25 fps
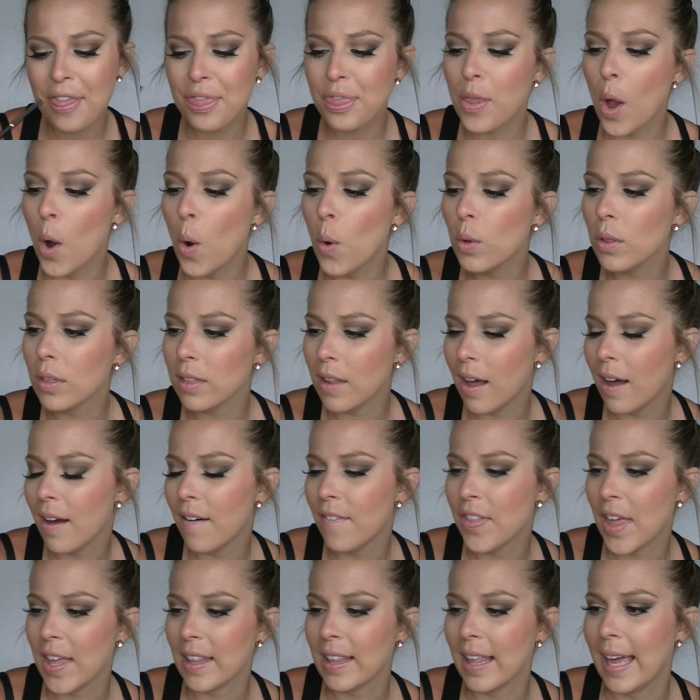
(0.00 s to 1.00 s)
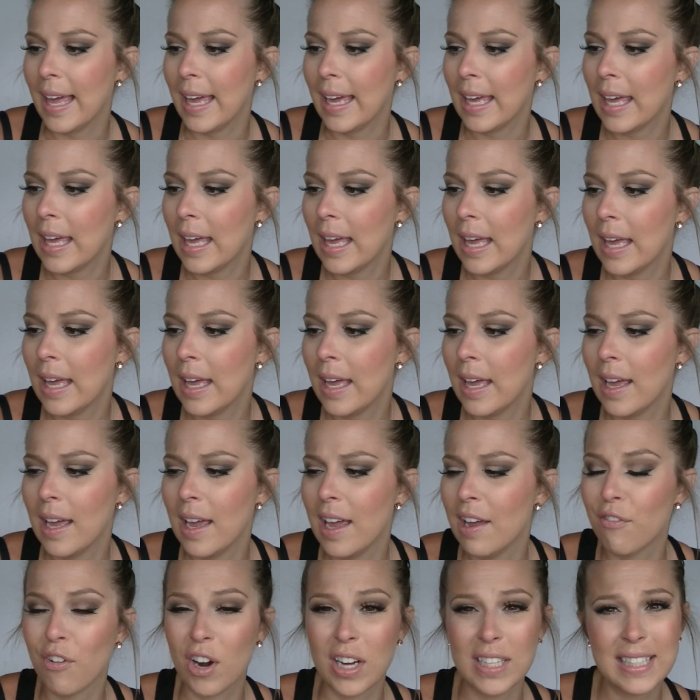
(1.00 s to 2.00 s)
don't love that like
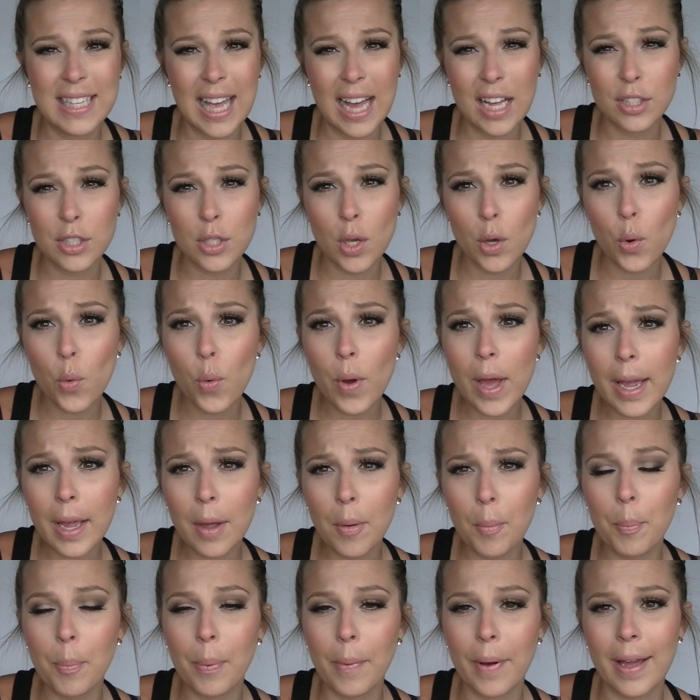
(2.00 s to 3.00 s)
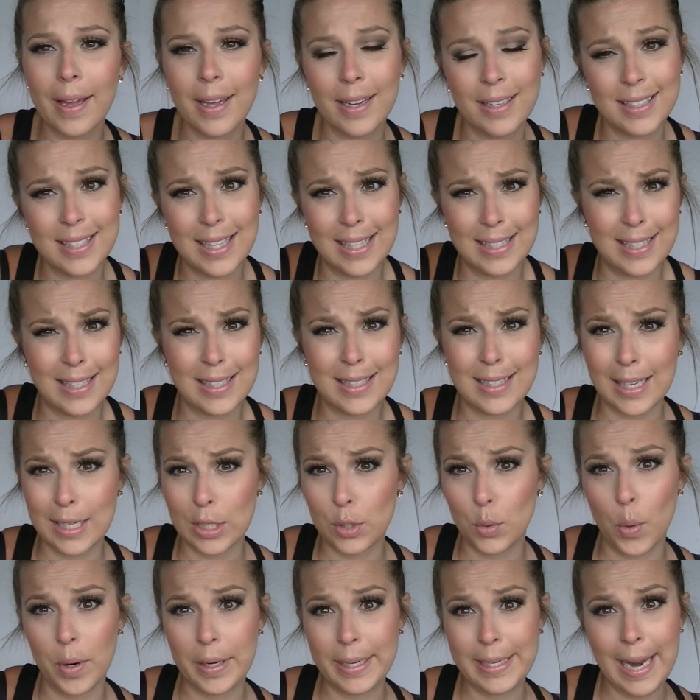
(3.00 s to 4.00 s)
it runs out so quick since it's like
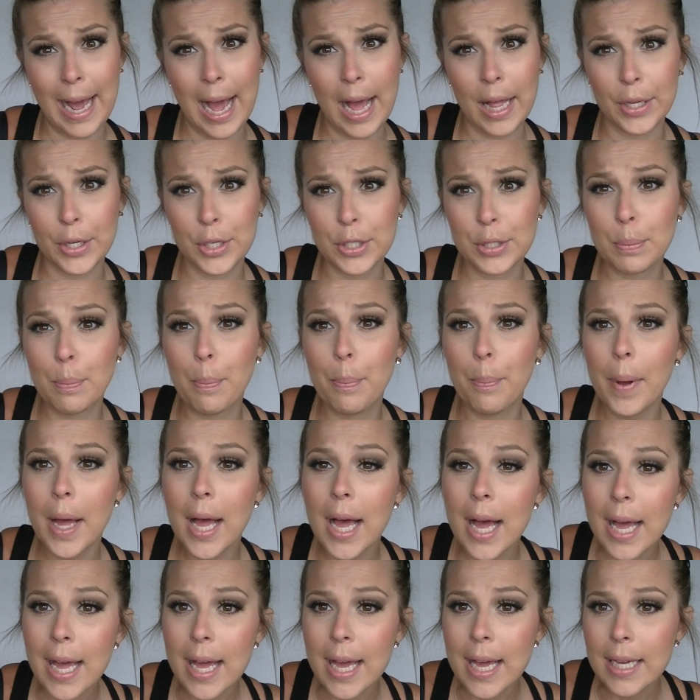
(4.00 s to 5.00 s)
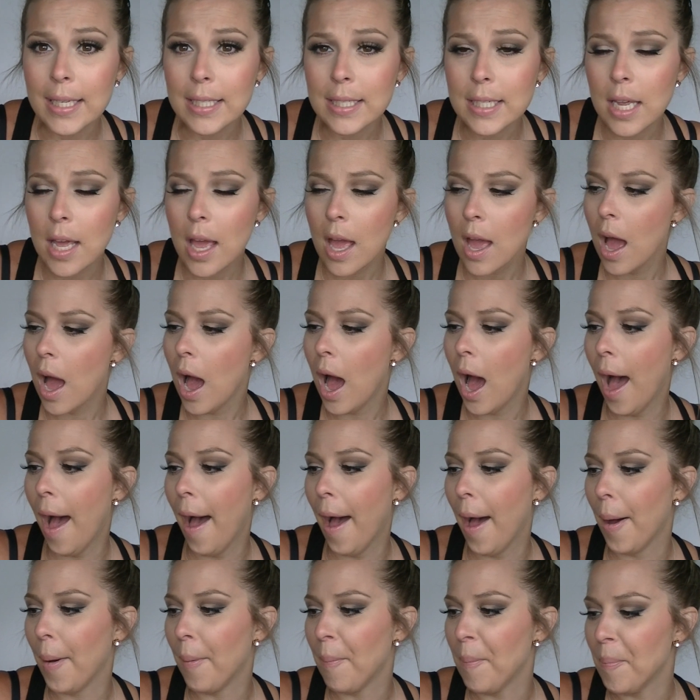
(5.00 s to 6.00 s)
$20, but
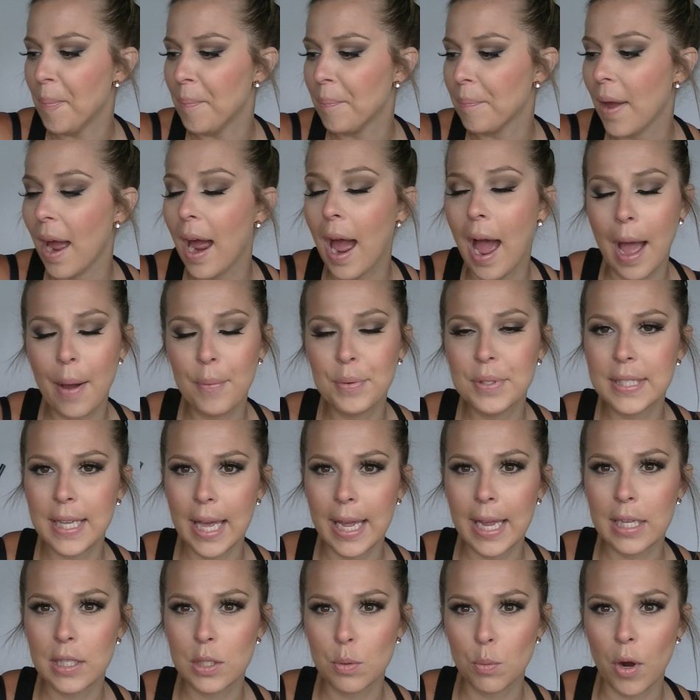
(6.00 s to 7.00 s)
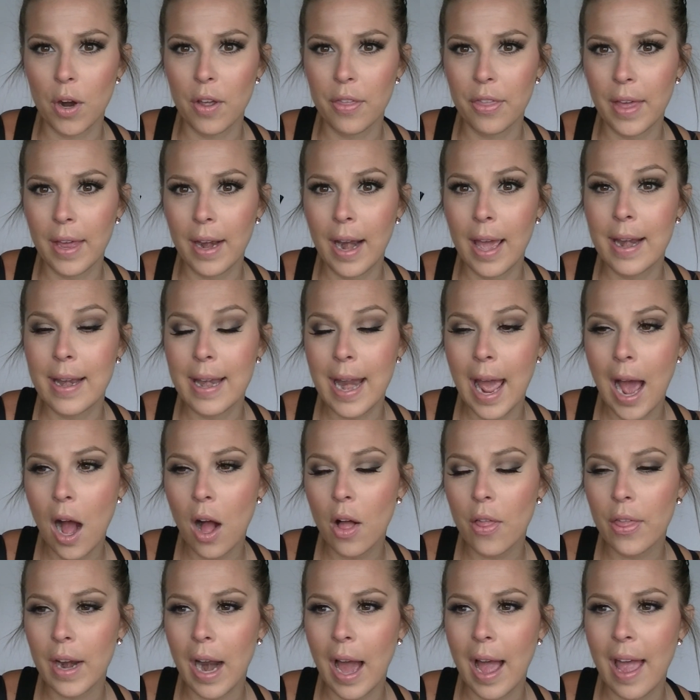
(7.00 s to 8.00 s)
I would say it's worth it. And
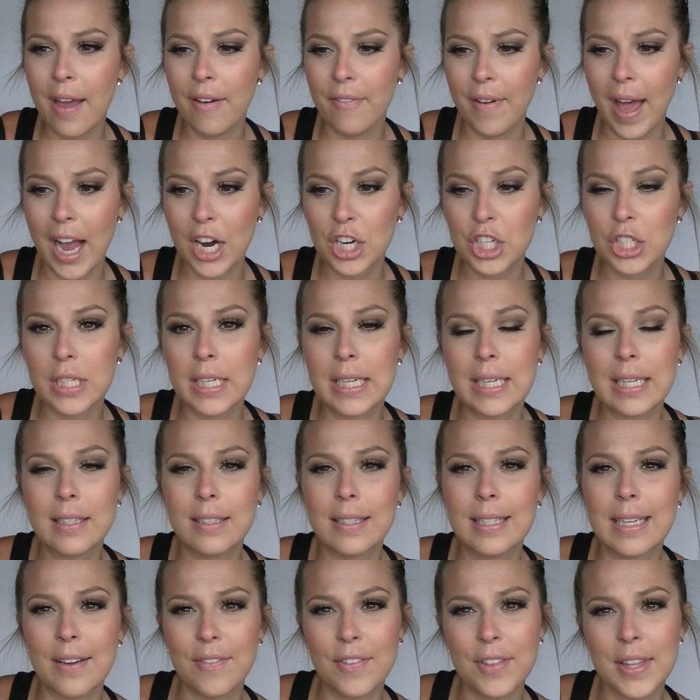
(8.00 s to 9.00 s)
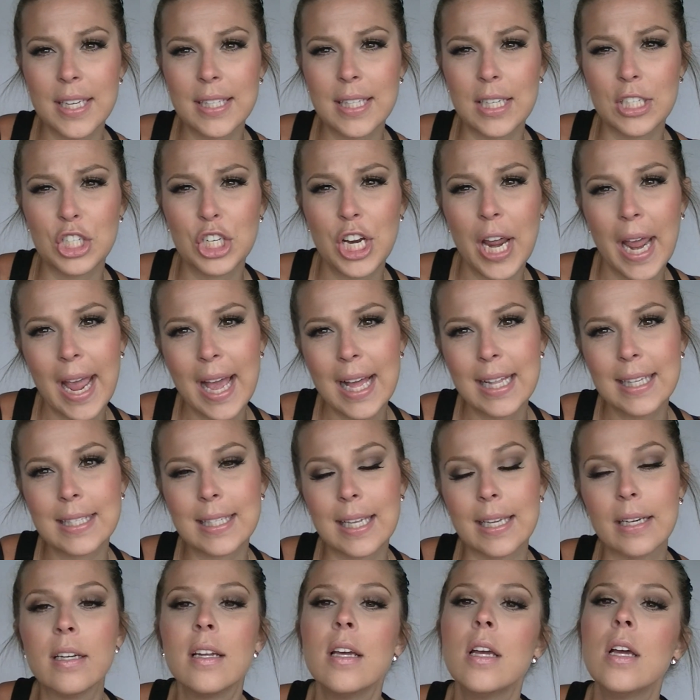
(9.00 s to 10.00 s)
now that I have actually given this a chance
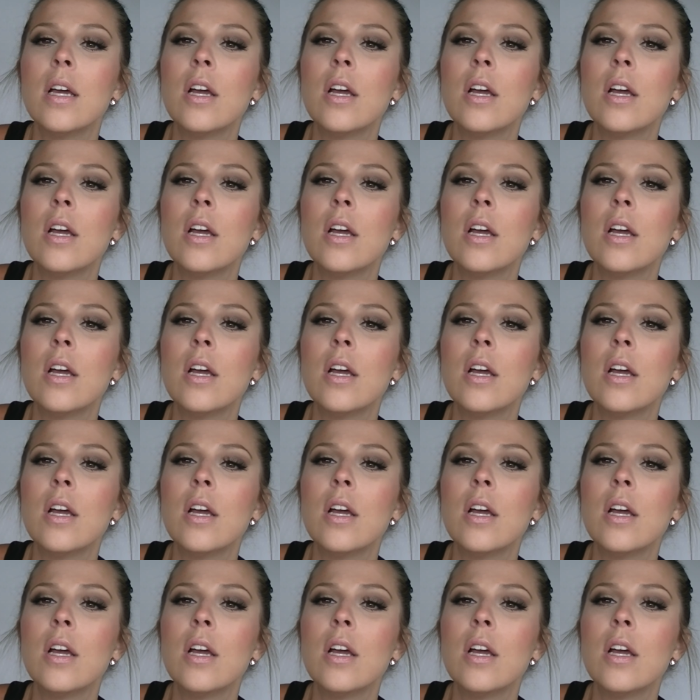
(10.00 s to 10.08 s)
and